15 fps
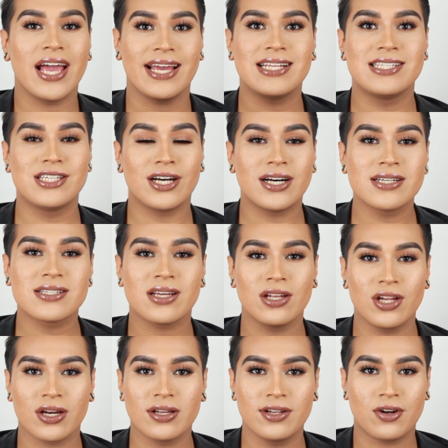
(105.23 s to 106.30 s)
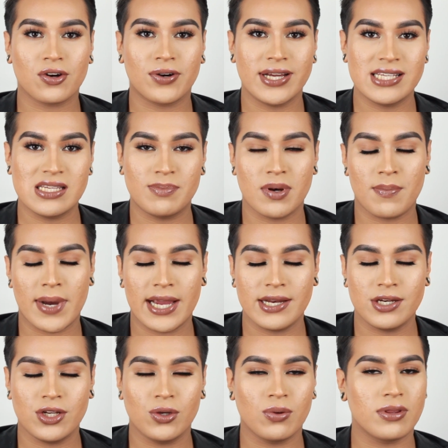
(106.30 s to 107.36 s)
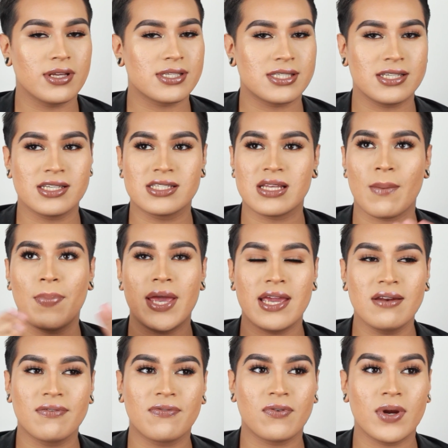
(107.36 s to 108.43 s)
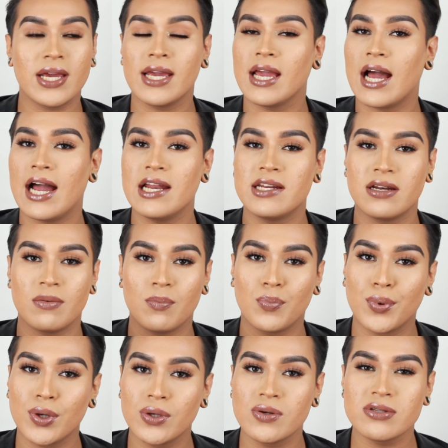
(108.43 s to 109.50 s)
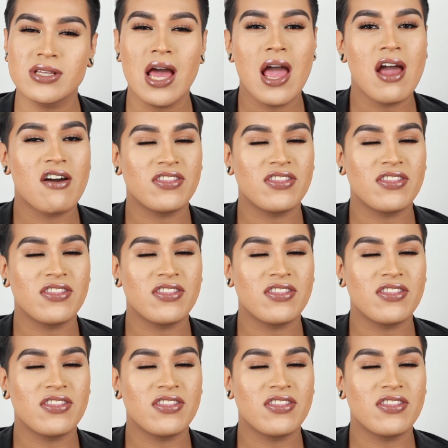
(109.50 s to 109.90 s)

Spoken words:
It does look a little crazy, but mind you, this is pain-free. I didn't bruise.